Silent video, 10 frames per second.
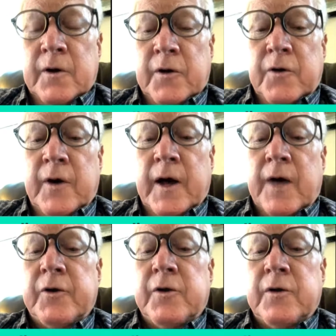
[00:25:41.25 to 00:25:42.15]
You have
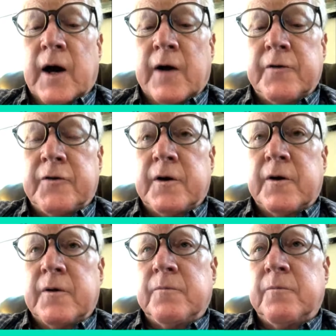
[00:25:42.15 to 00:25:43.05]
a toxic
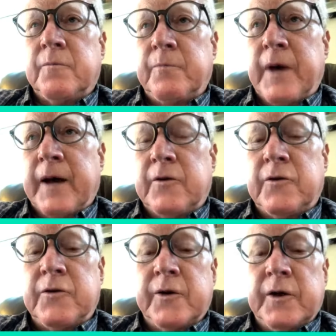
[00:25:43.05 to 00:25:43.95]

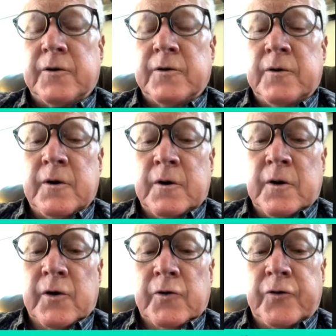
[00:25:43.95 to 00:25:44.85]
bacterial
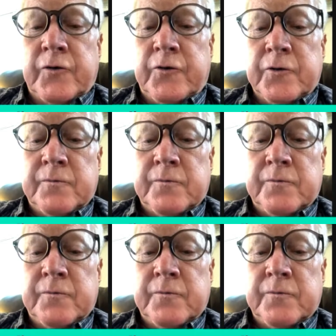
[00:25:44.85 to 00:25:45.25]
stew.